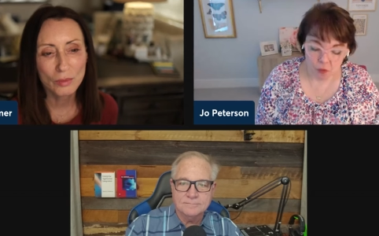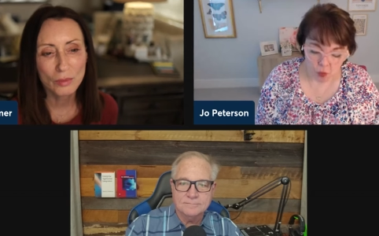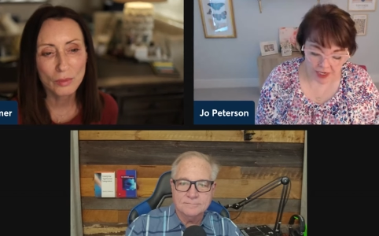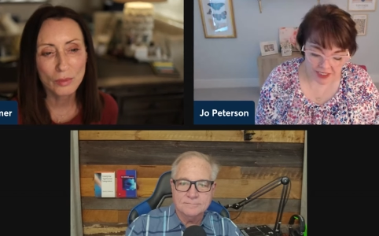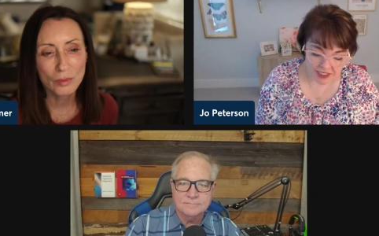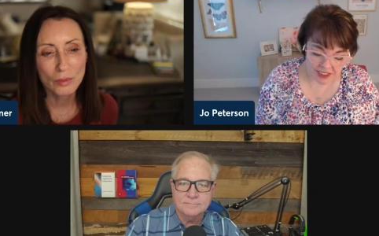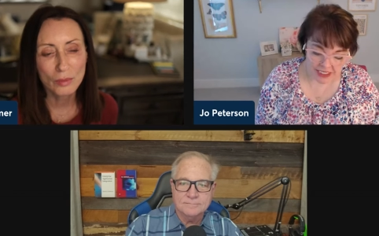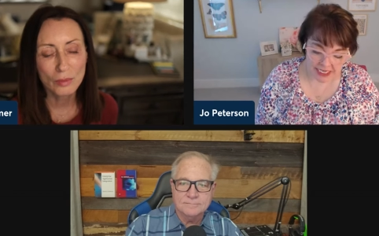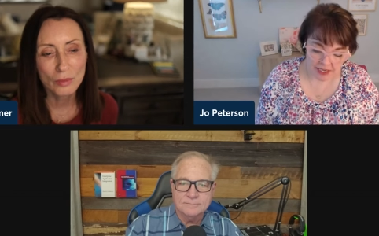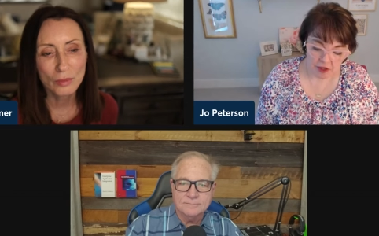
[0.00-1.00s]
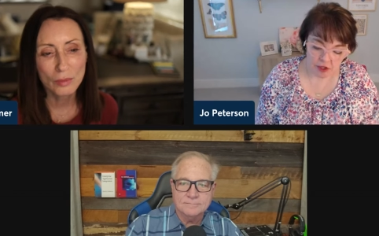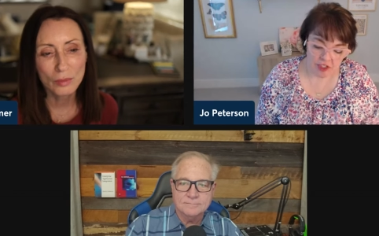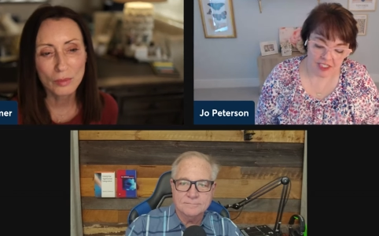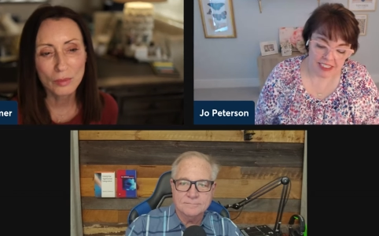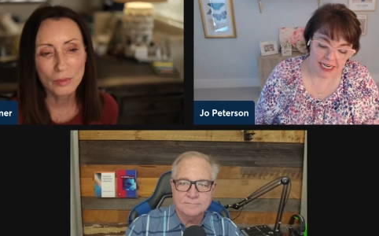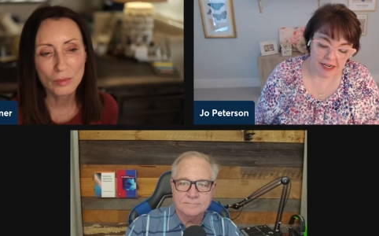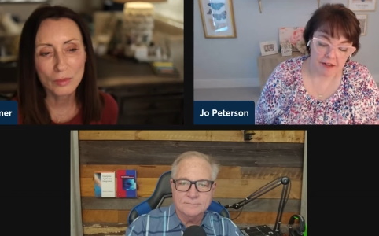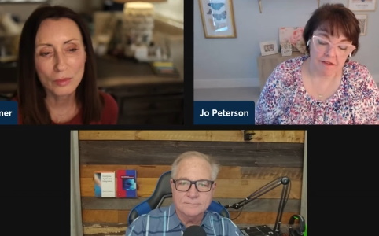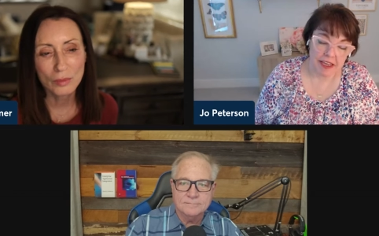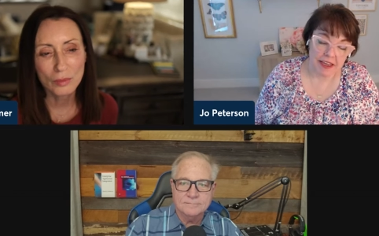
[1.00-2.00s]
Speaker 1: Wiz, in their State of
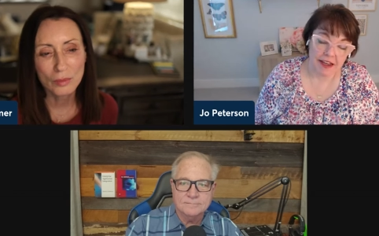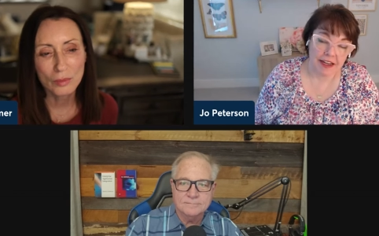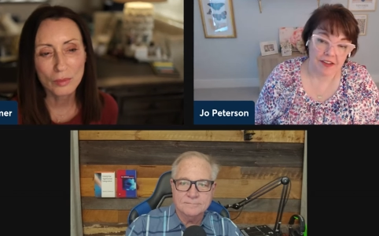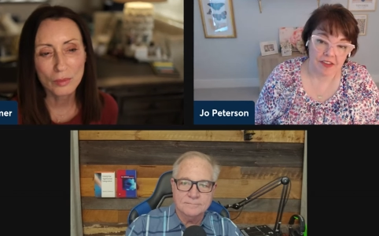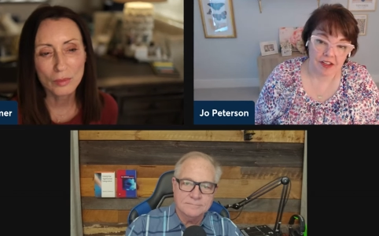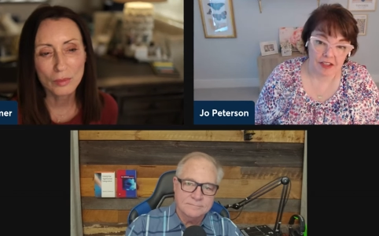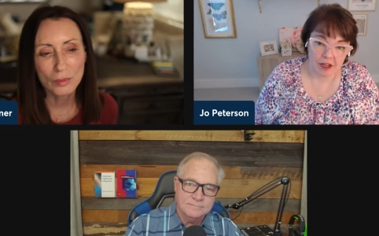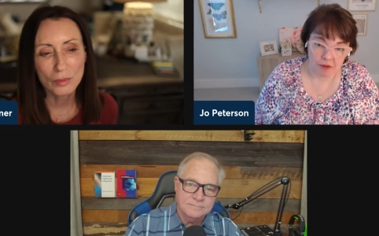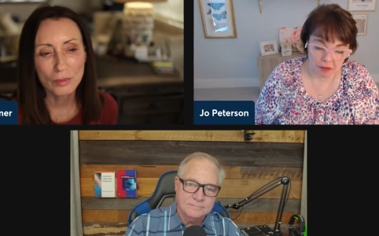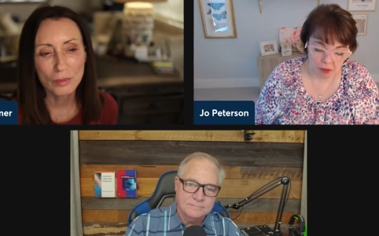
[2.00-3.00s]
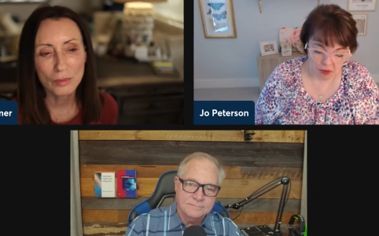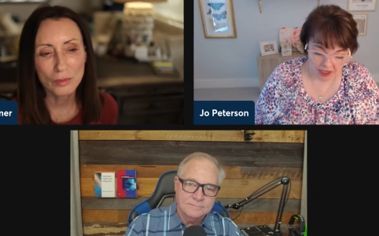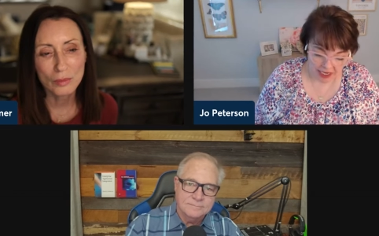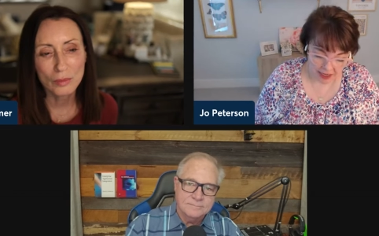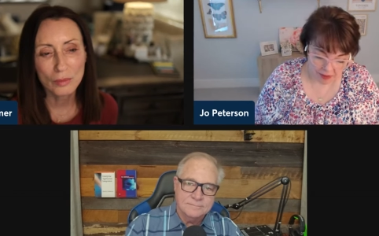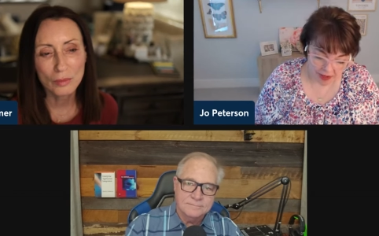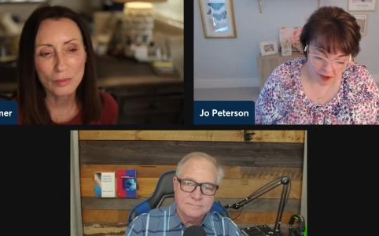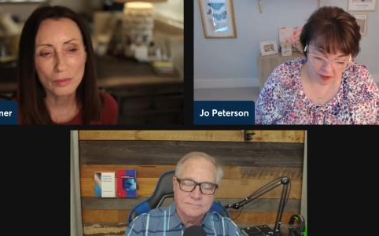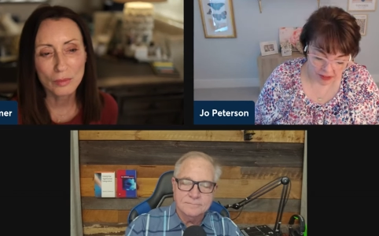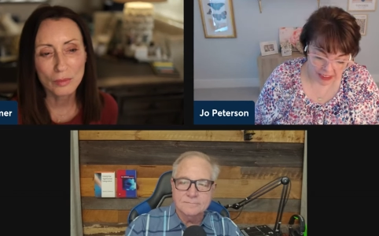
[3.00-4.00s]
AI in the Cloud report, came
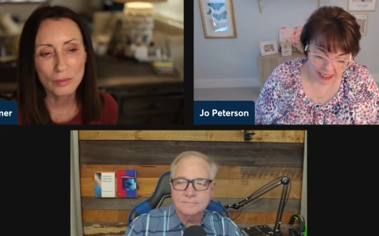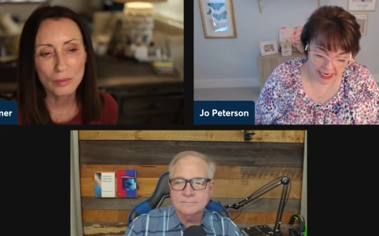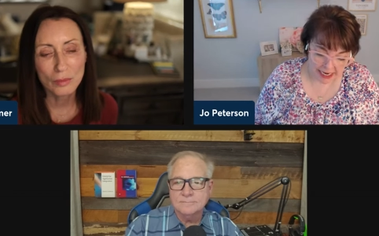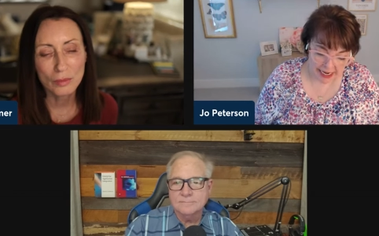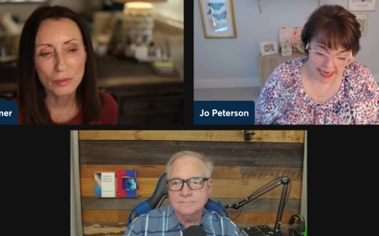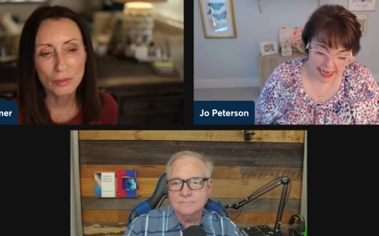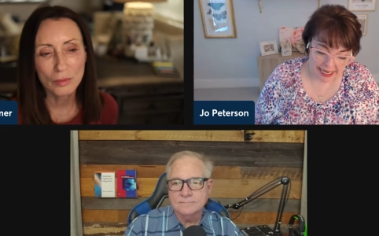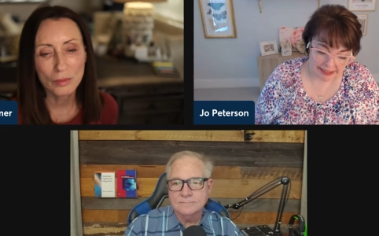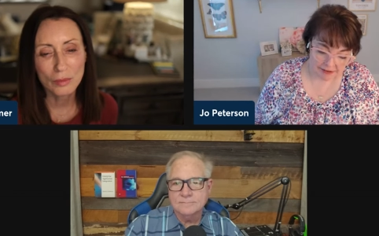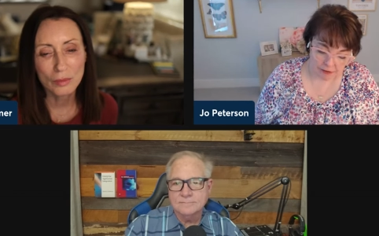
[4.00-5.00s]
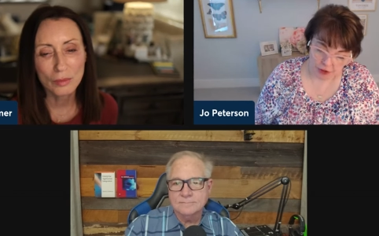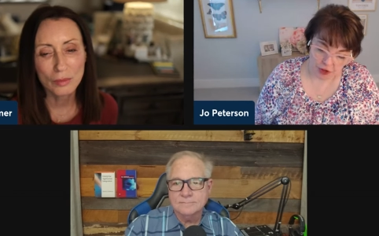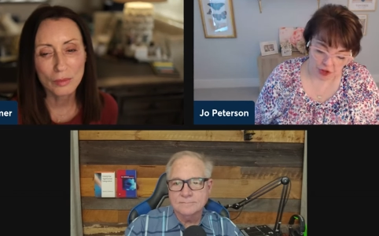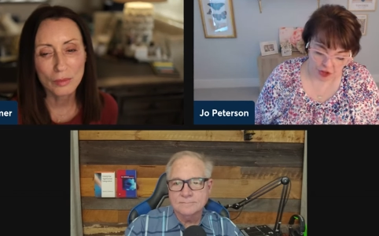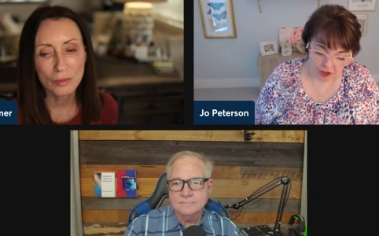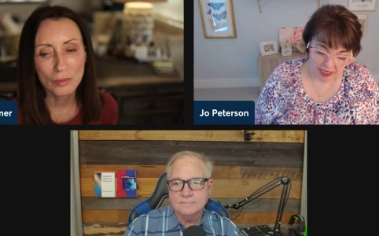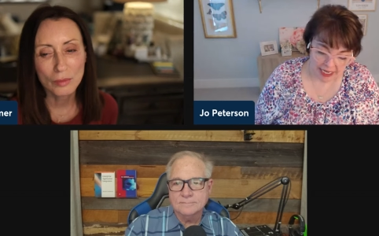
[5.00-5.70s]
out and for this year.